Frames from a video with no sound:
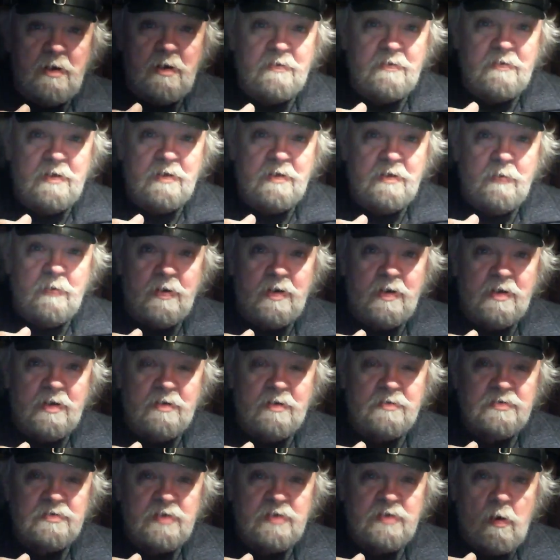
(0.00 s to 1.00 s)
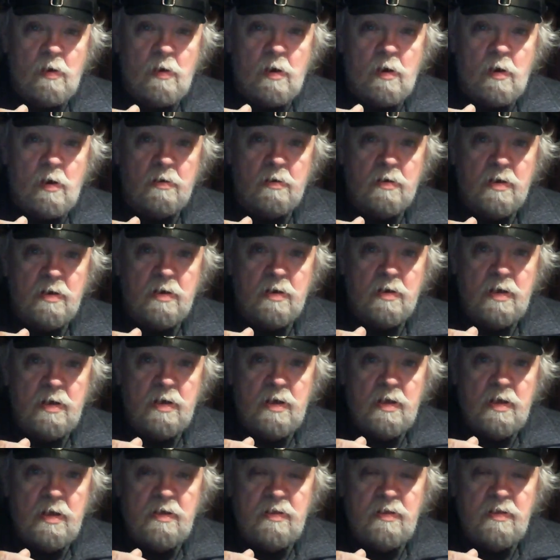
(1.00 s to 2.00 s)
the ingredients are,
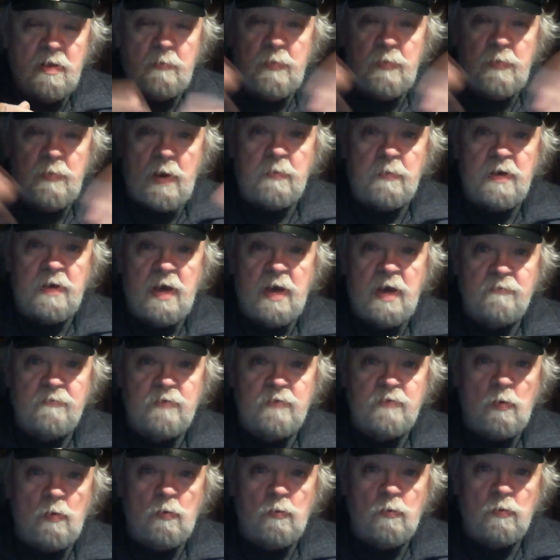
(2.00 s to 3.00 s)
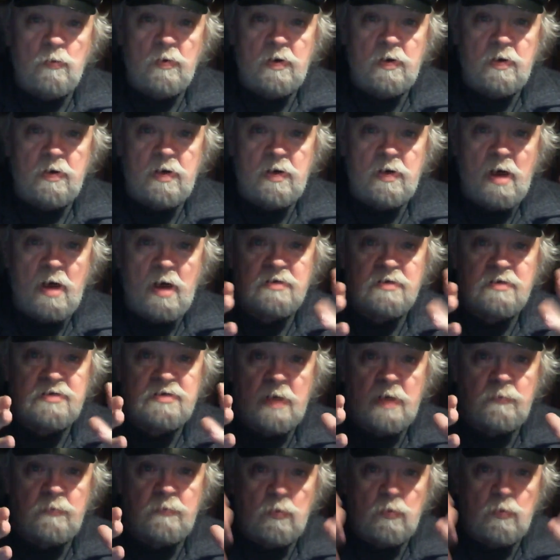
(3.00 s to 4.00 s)
they probably have no
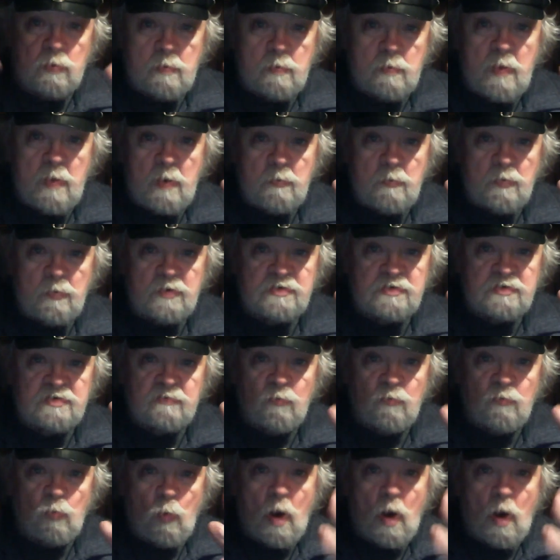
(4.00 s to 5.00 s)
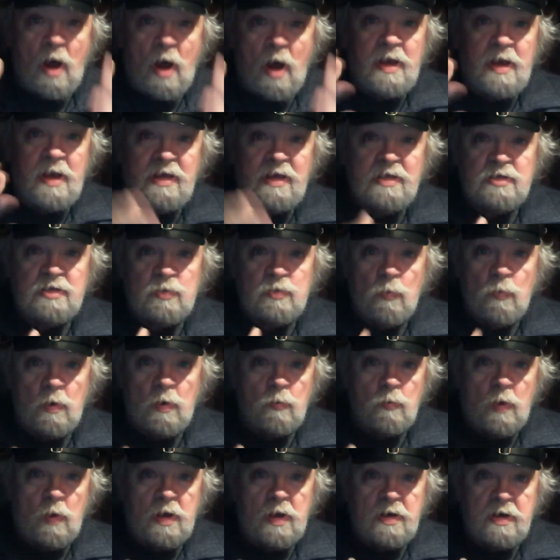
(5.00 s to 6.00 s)
concept or remembrance of why each
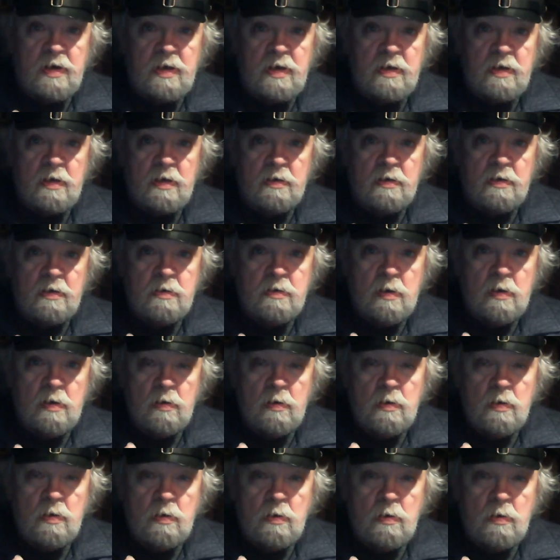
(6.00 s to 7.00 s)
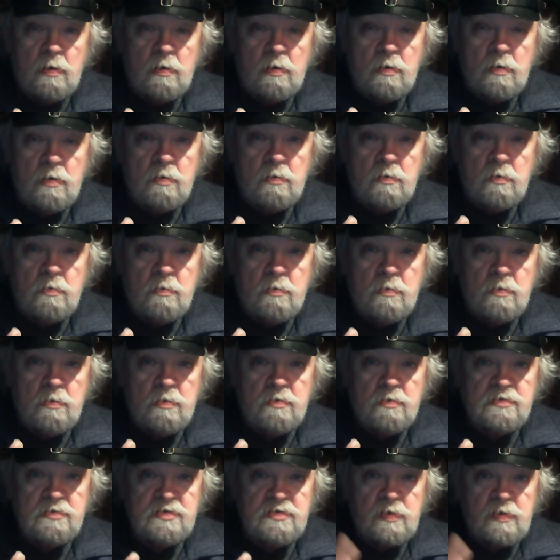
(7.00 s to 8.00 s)
one went in.
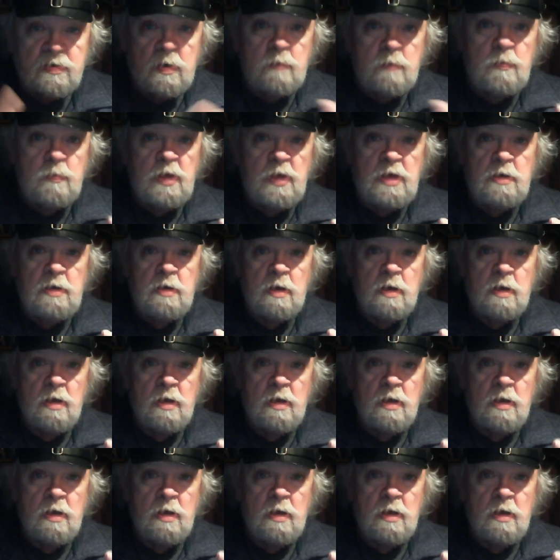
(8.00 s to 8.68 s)
See what I mean?